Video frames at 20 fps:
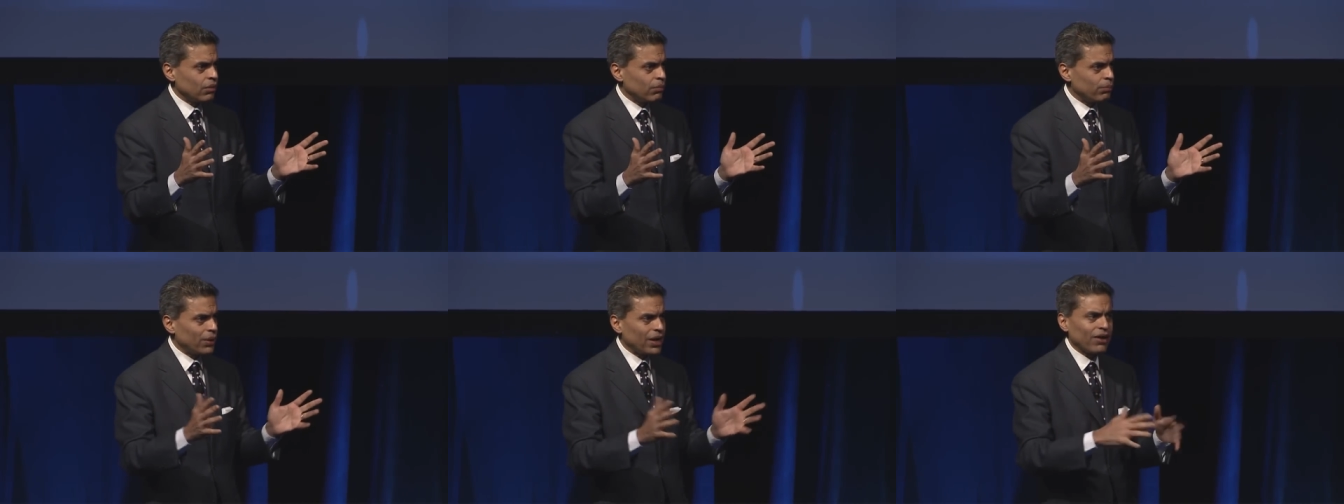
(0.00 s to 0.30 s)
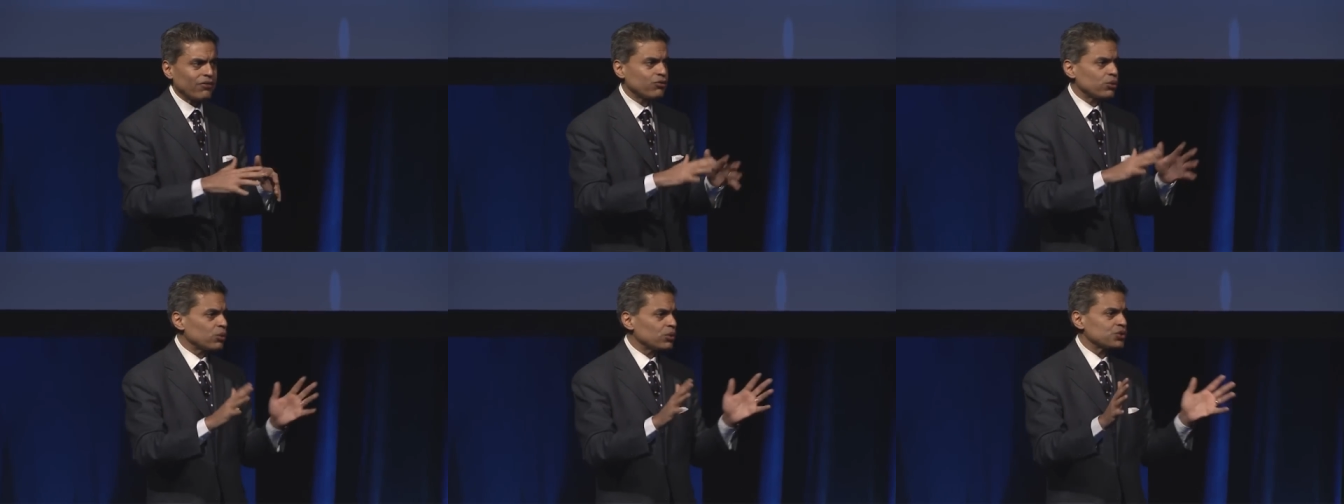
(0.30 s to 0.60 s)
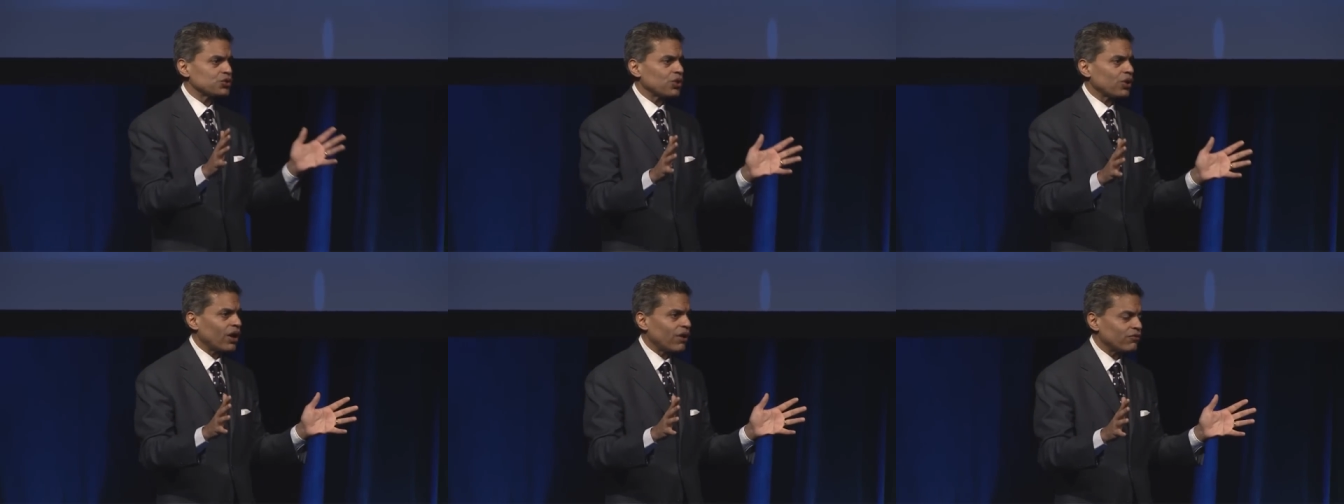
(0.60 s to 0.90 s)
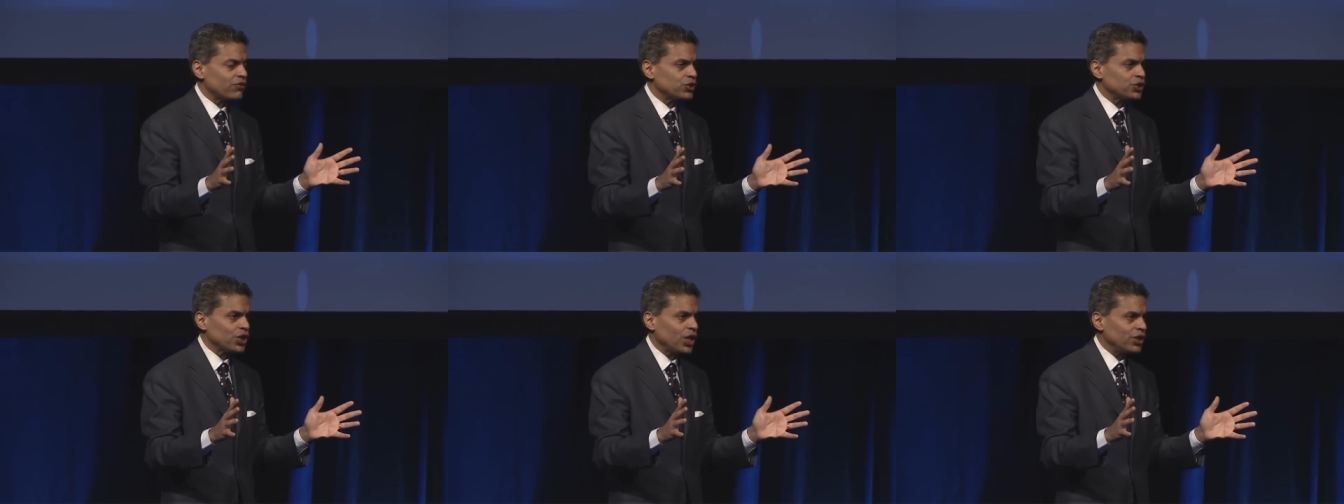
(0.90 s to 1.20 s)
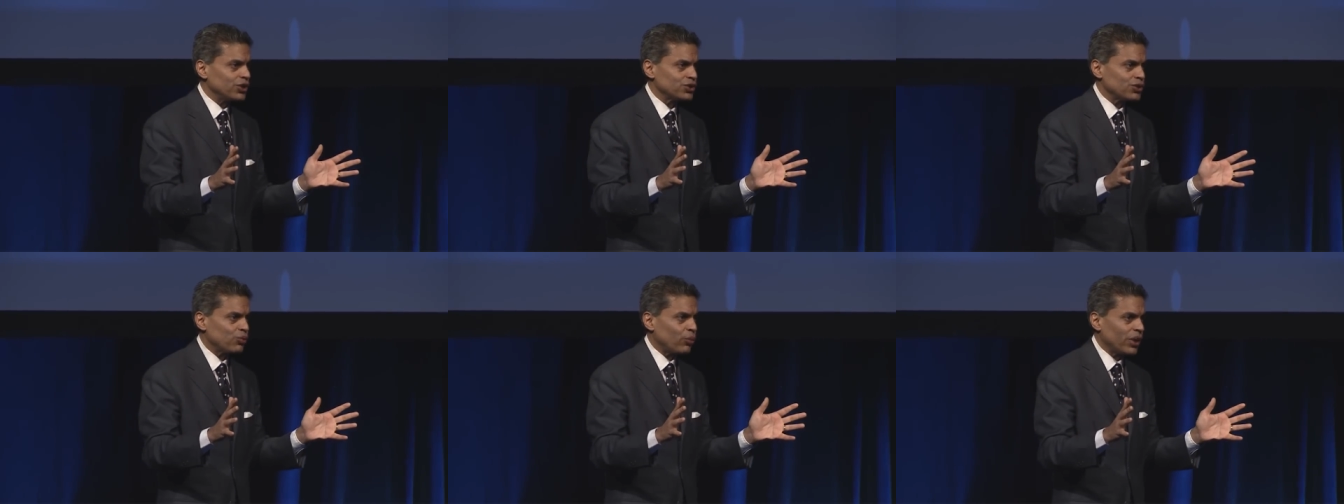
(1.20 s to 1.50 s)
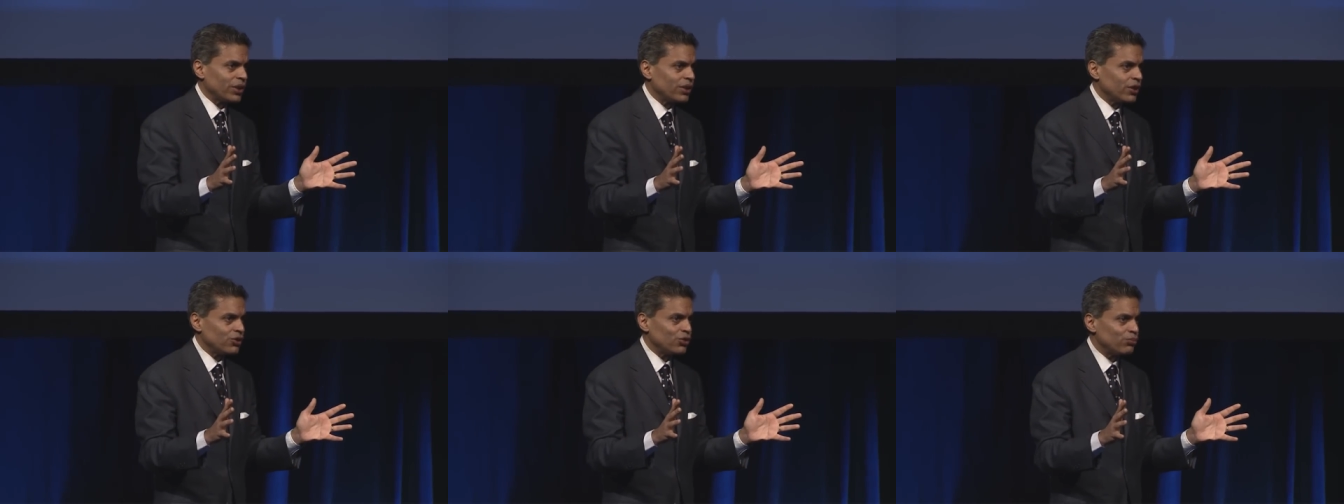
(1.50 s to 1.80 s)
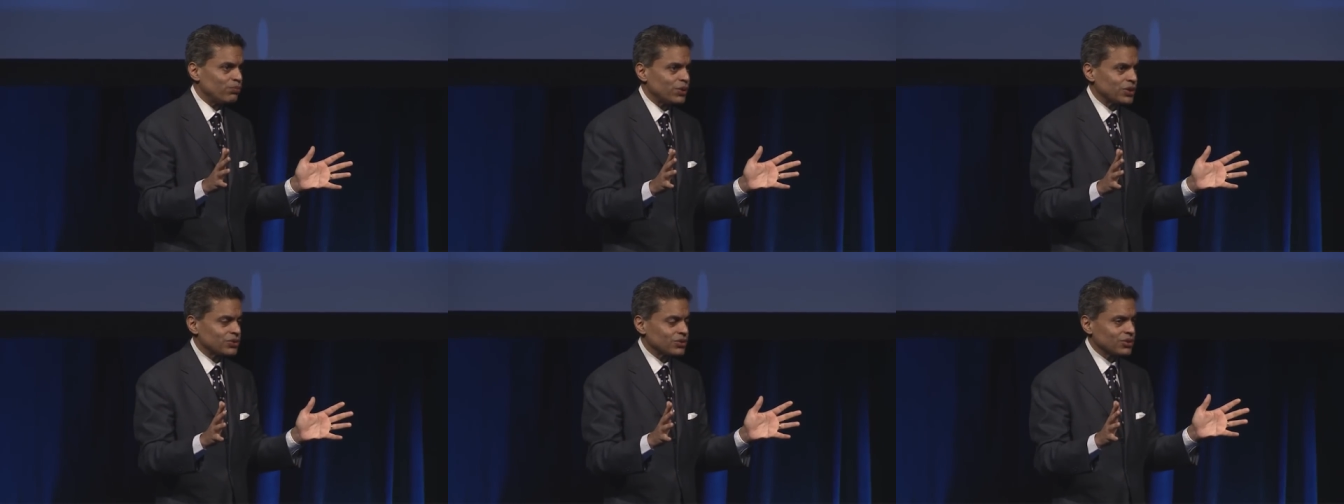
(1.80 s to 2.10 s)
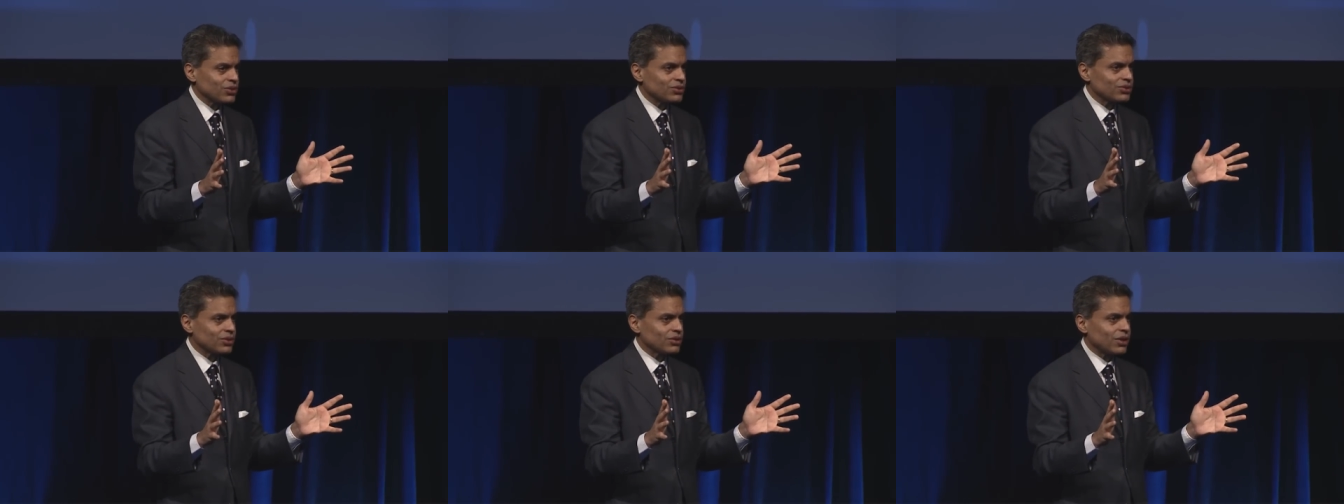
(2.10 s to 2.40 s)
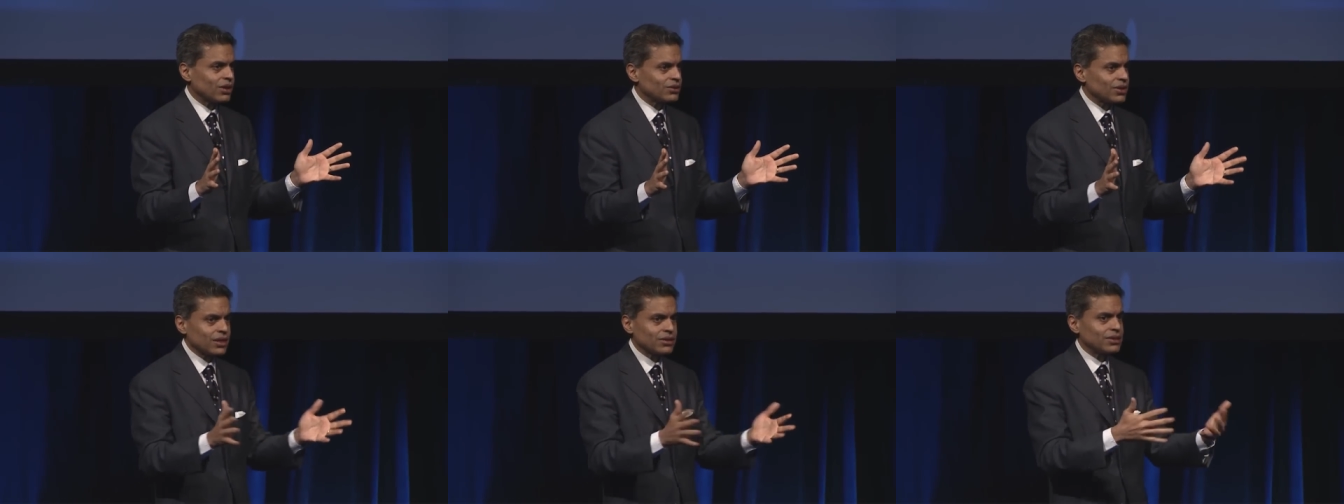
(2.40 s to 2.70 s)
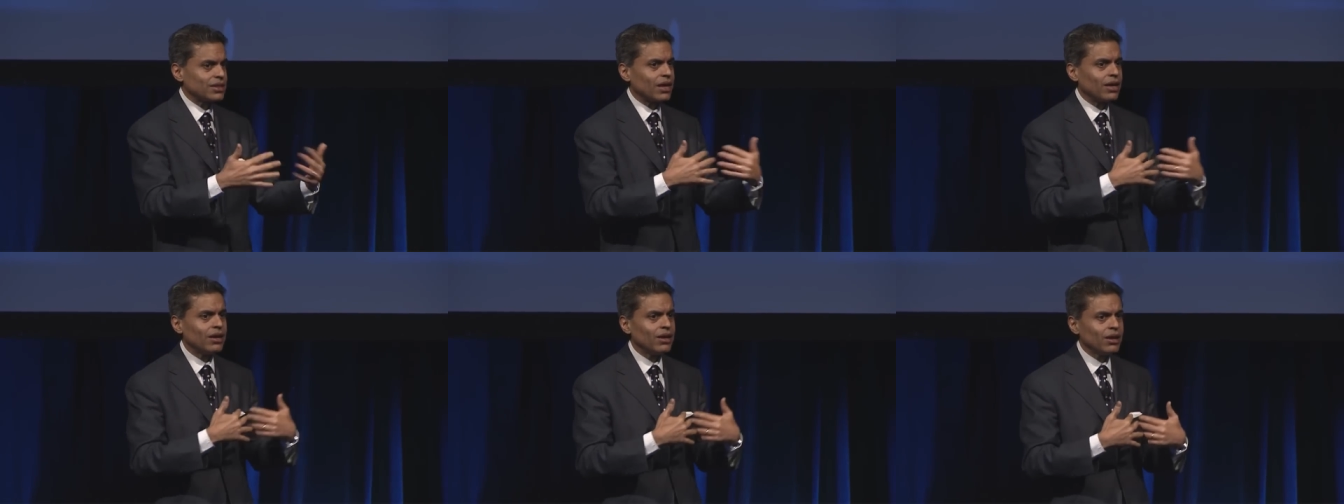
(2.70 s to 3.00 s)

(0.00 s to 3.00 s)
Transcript: but everyone's going to have to change the way they do business. As I say,